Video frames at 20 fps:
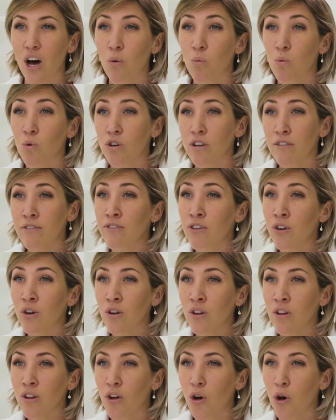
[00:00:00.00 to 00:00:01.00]
a
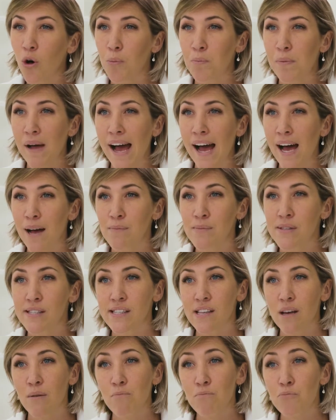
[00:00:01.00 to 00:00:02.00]
waterfall or perhaps
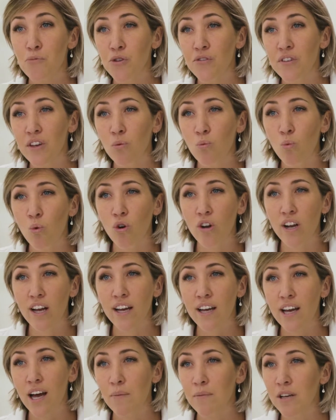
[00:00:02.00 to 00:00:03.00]
some moving
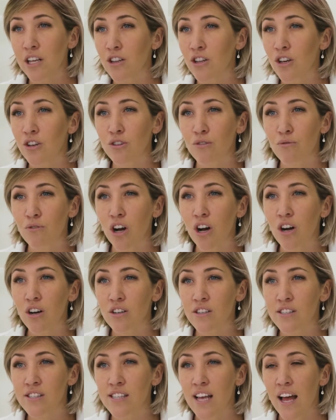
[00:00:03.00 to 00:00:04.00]
water coming along the
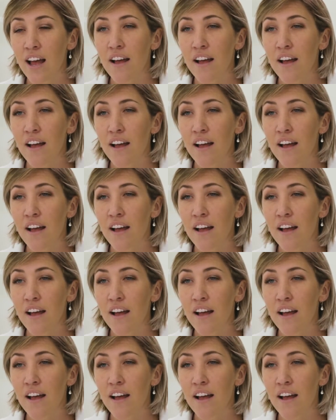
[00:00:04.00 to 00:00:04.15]
rocks.